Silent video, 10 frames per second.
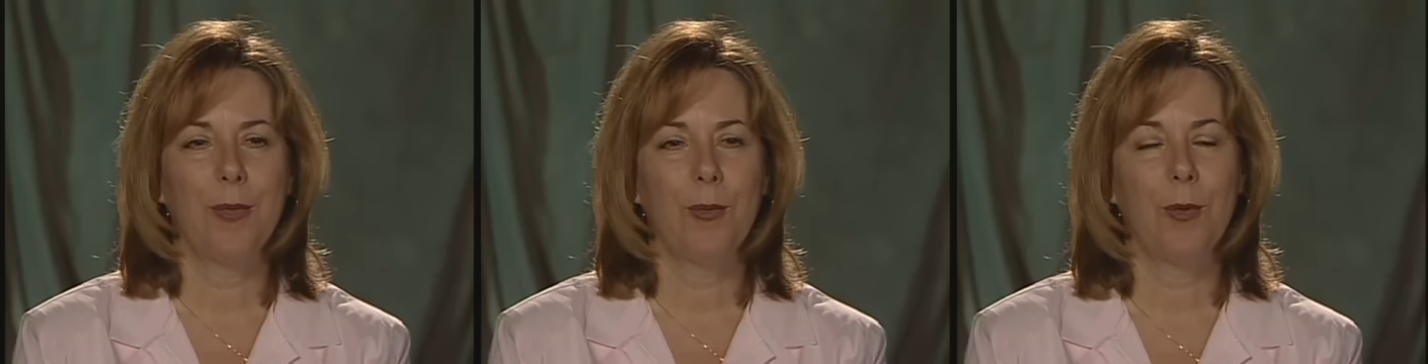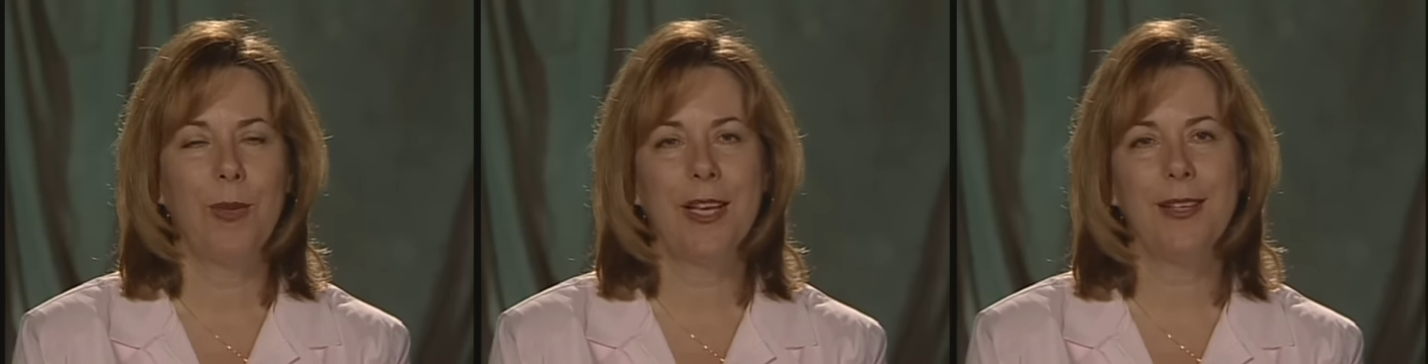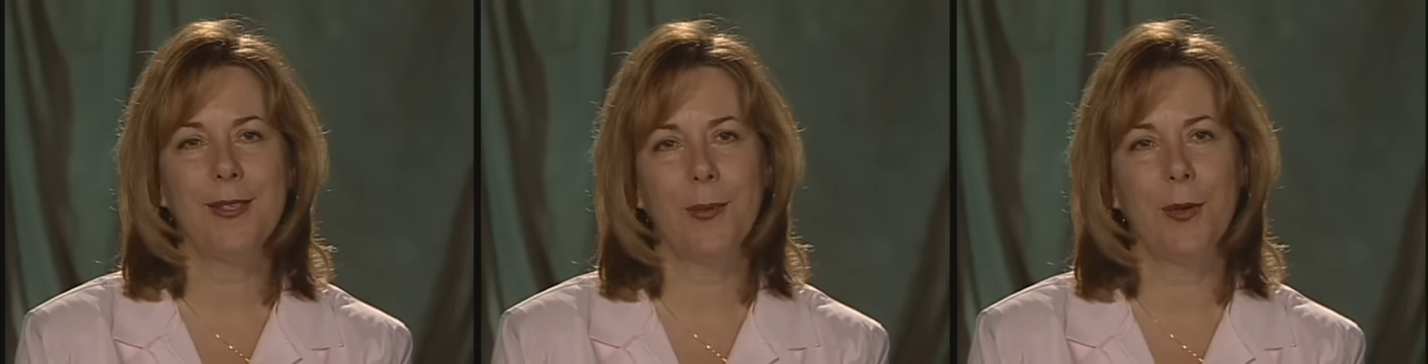Well,
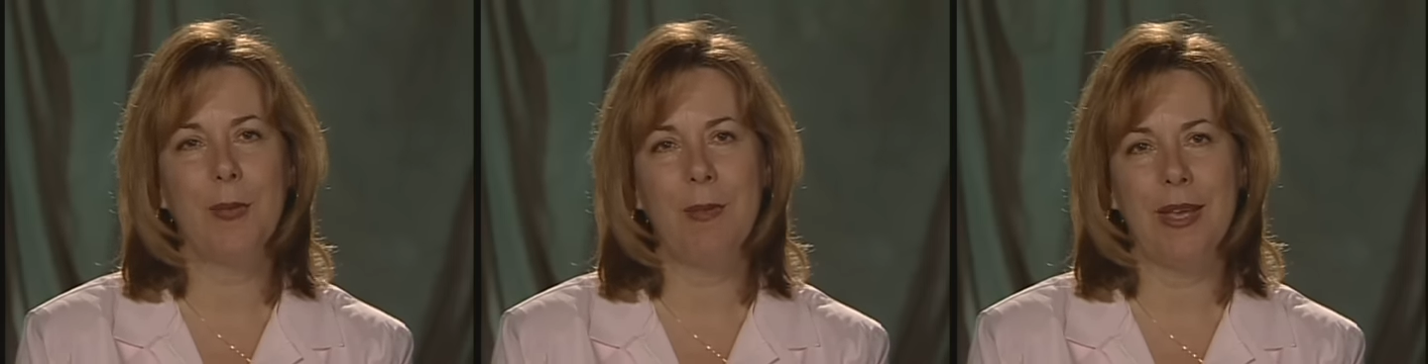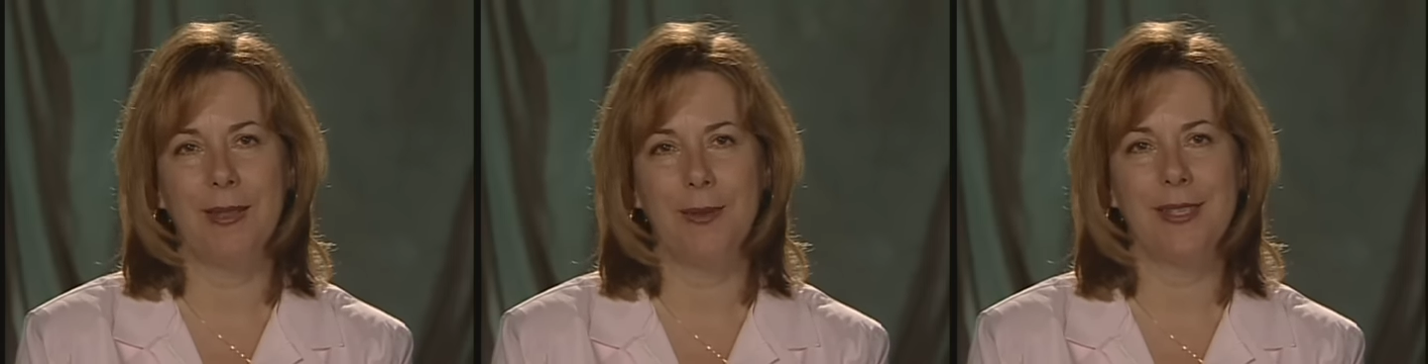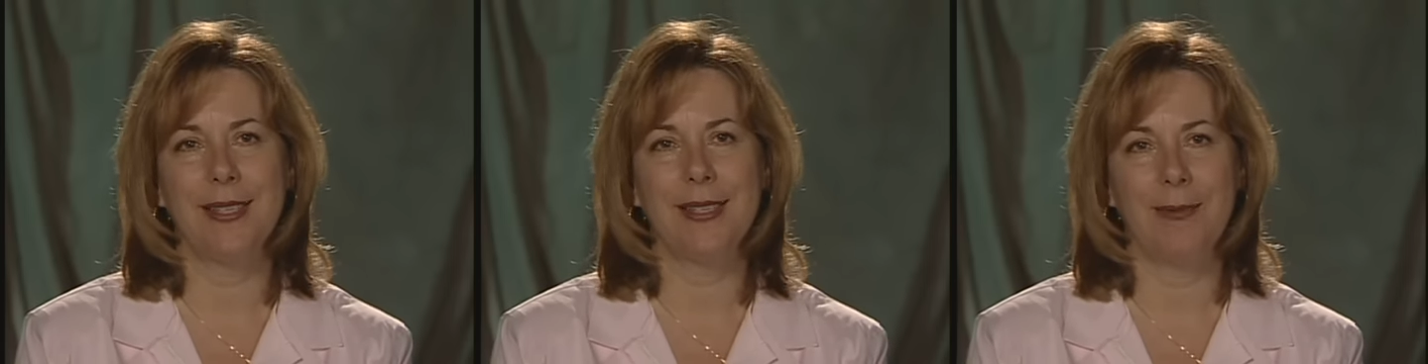because the word myth was
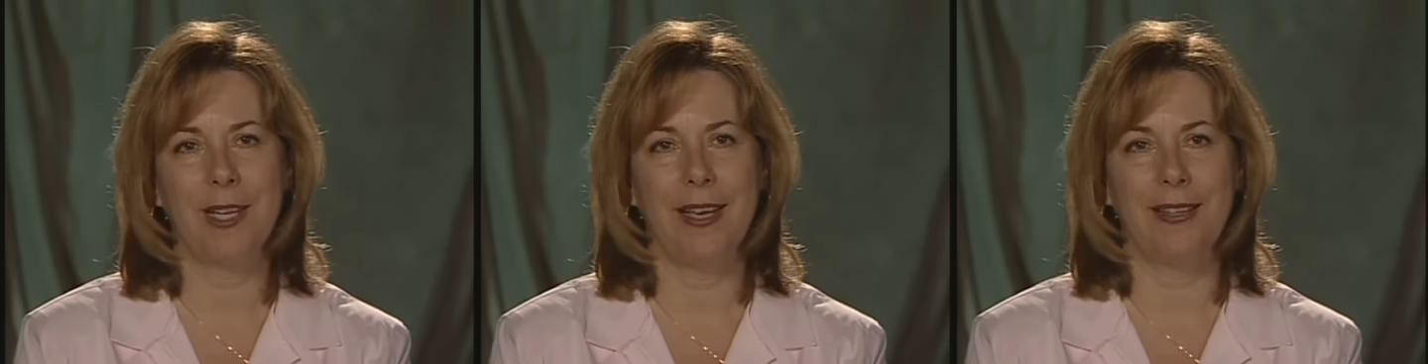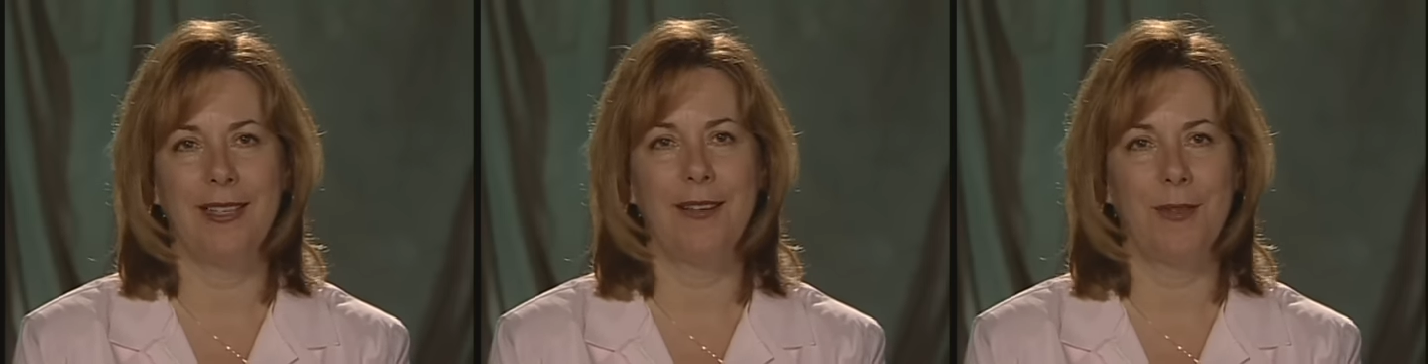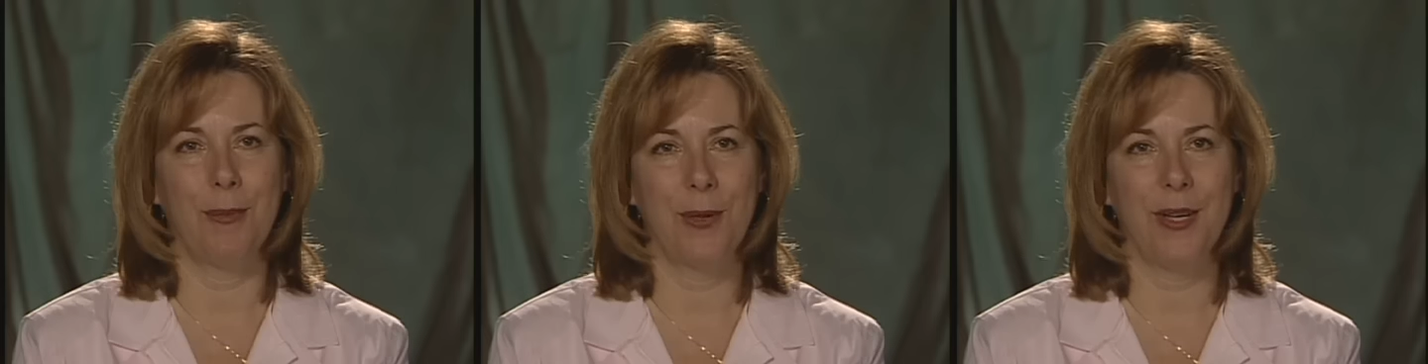in the subtitle of
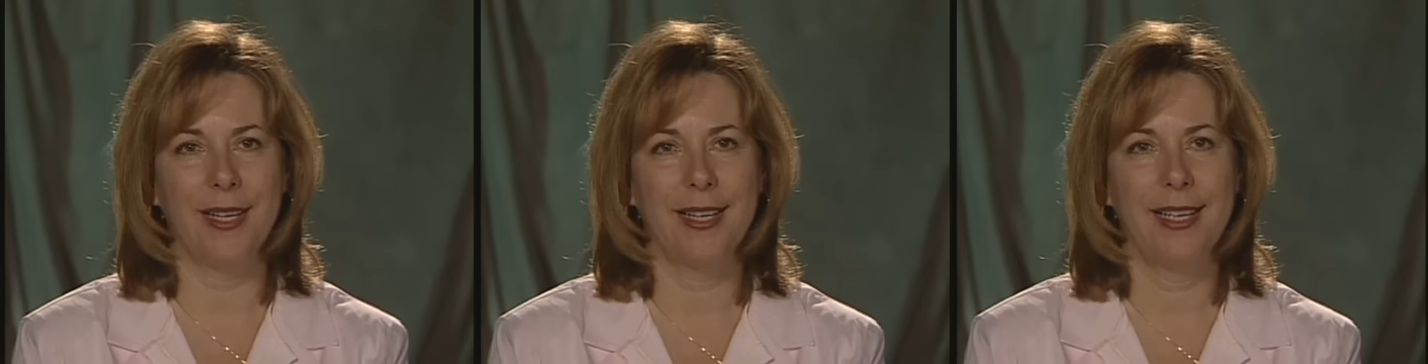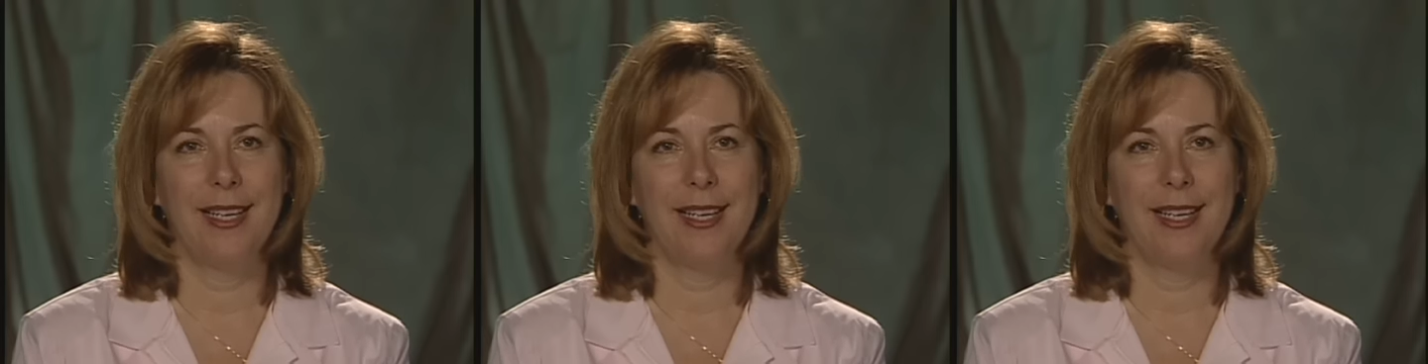the book,